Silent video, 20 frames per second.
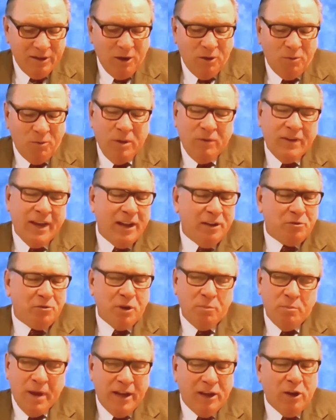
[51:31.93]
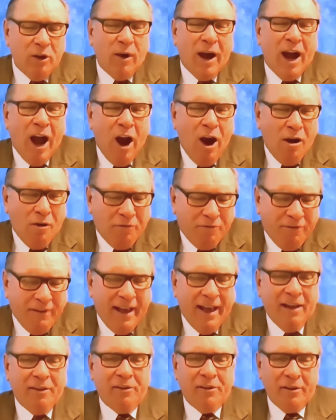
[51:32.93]
So we've got a tremendous, you know, our
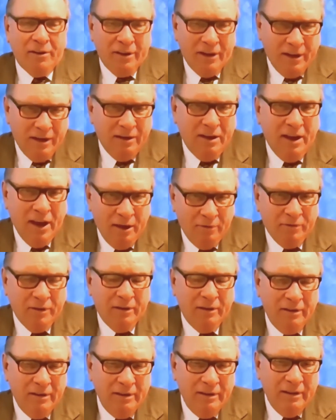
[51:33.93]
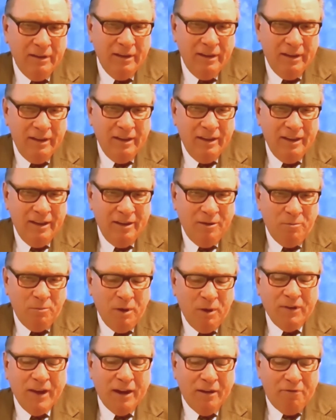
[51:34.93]
Father in heaven.
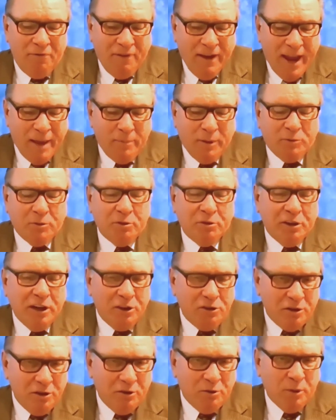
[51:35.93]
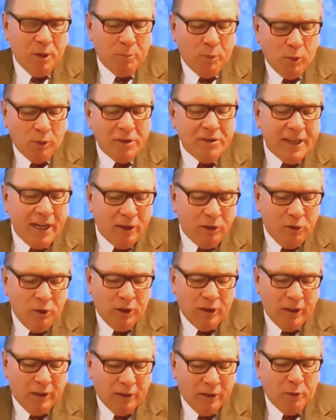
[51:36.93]
We've got a family tradition to uphold. Let's take a
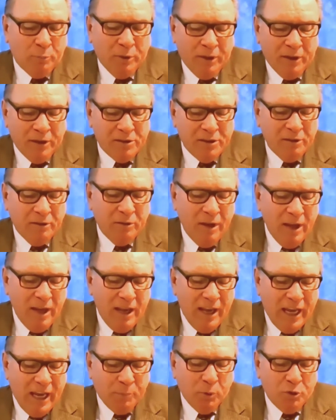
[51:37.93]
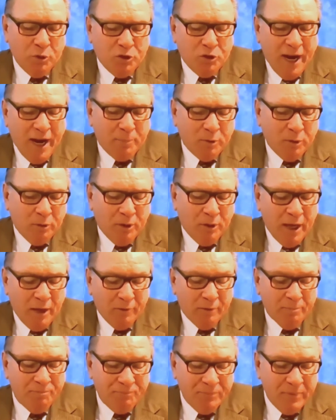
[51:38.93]
look at a little bit of this in Hebrews chapter
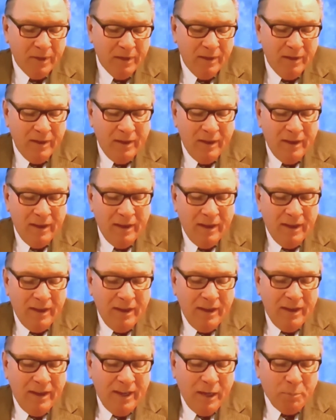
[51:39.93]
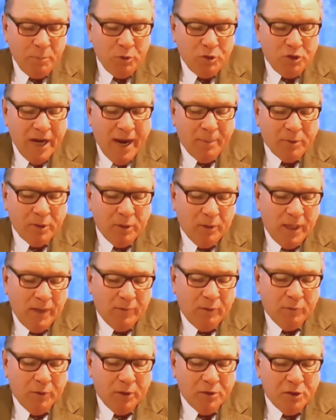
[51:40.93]
11. Hebrews chapter
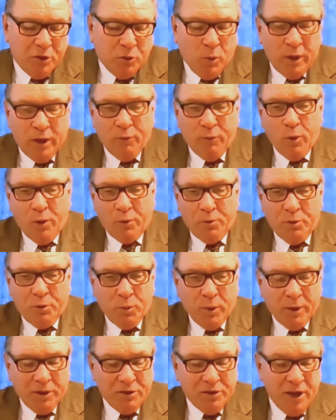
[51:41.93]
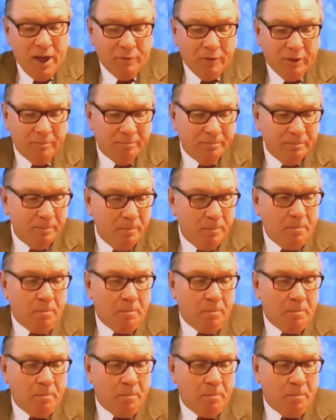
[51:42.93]
11, verses 24 through 27.